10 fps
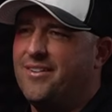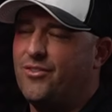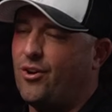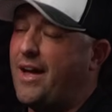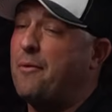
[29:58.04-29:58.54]

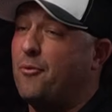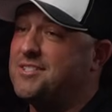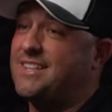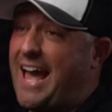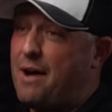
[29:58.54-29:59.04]
No, that
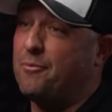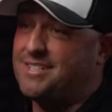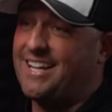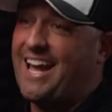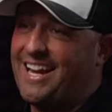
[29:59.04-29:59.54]
was that was
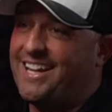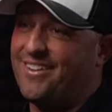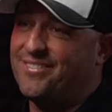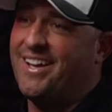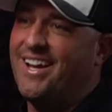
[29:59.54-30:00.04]
a gag
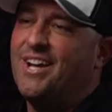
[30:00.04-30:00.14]
gift.